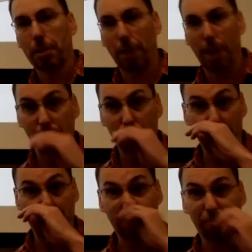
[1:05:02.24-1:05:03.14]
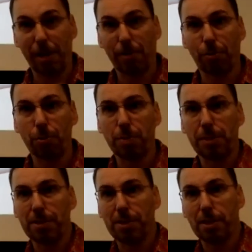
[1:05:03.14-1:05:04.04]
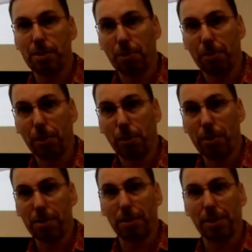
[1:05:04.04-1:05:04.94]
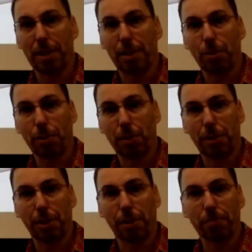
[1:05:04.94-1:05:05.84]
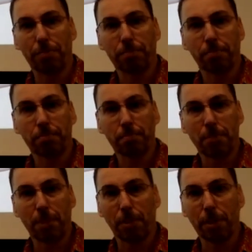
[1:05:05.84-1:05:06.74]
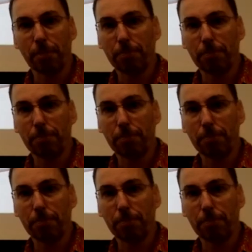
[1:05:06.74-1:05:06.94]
highly reactive iron 3 species or anything crazy like that going on in there. Okay,